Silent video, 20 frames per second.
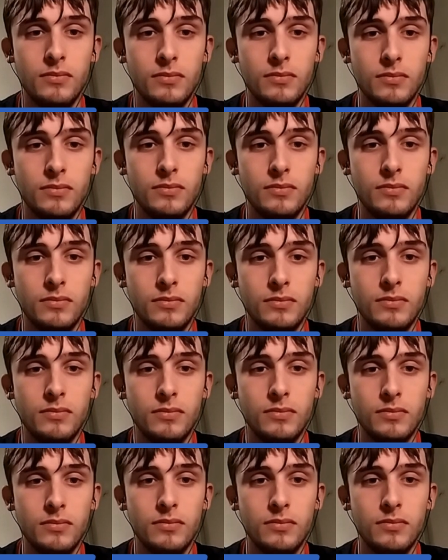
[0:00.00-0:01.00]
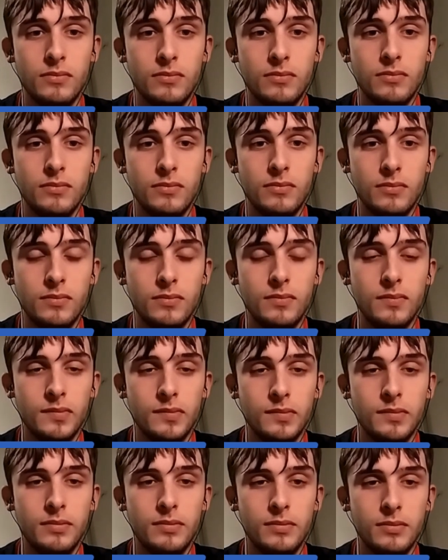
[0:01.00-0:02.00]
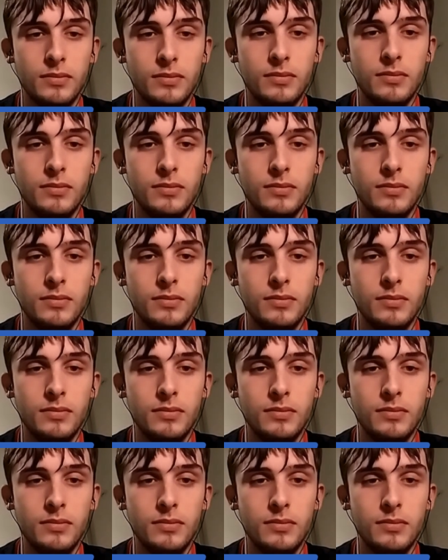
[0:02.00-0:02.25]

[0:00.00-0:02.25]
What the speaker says: [no speech]